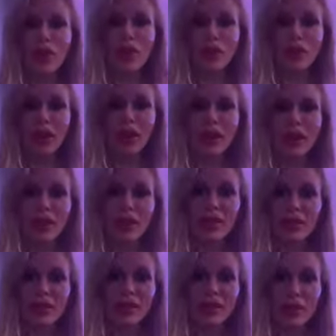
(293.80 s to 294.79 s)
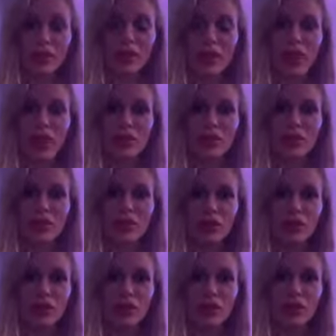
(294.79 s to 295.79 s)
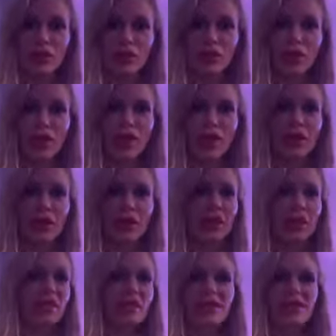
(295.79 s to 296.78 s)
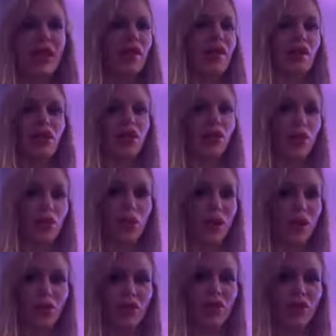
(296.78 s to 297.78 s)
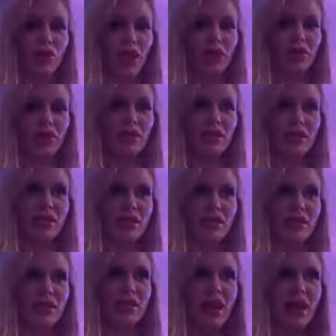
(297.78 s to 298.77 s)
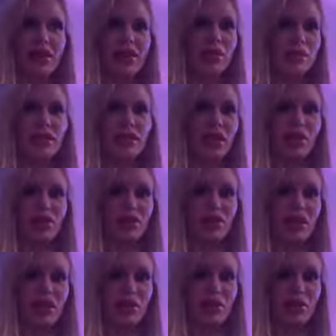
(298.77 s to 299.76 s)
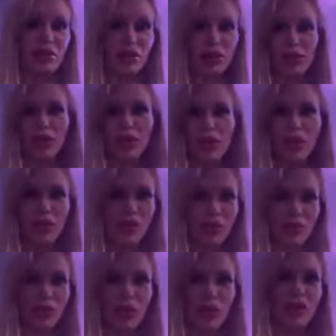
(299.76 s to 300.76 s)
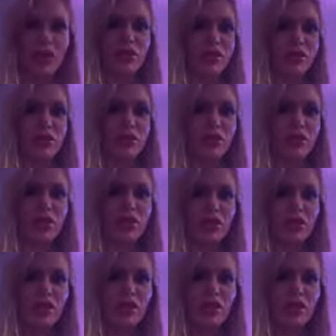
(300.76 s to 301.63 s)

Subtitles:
a fight like this coming up, it doesn't sound like you're one of the fighters that psych themselves up. A lot of them kind of do.